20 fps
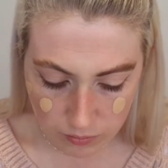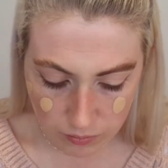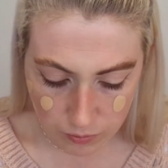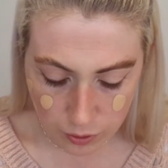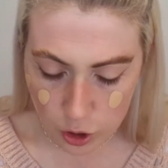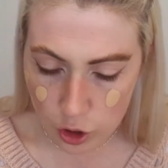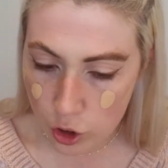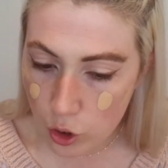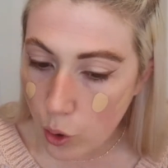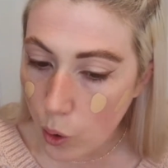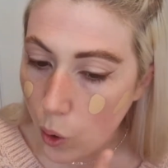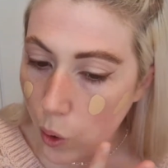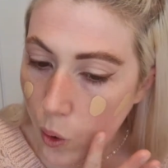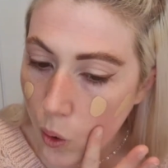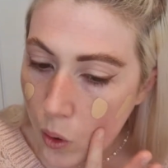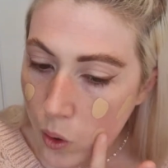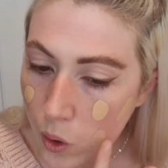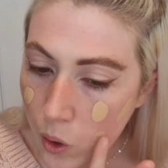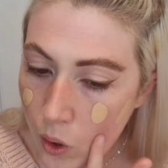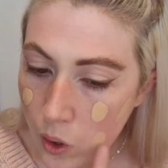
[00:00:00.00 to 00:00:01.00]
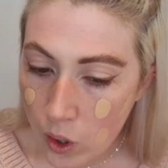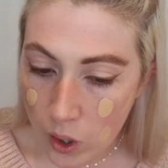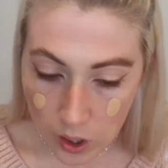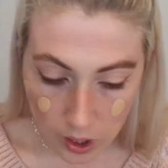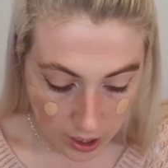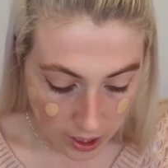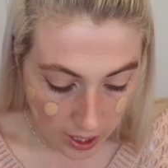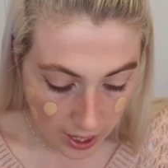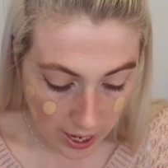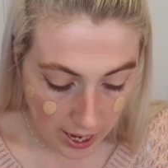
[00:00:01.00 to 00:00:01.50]
for sure.
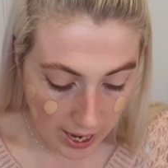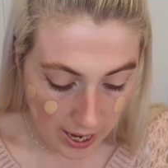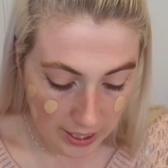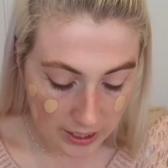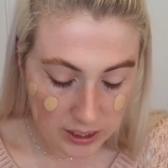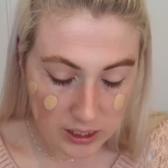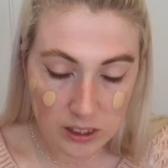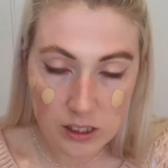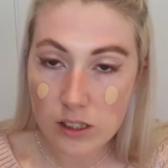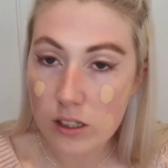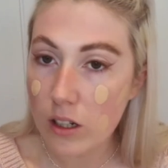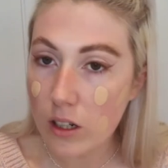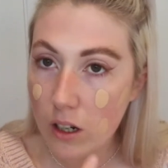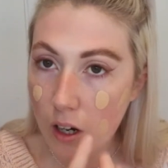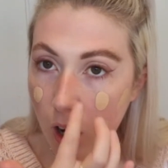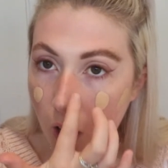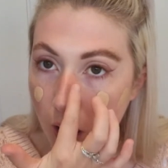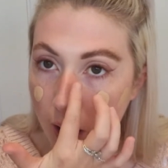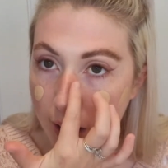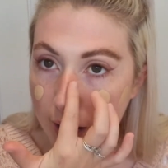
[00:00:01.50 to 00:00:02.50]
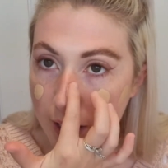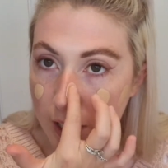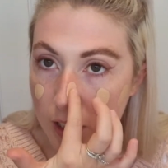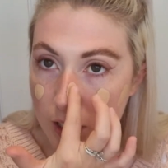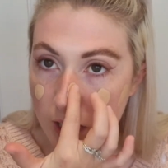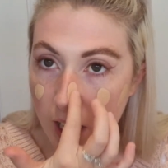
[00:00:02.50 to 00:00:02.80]
And I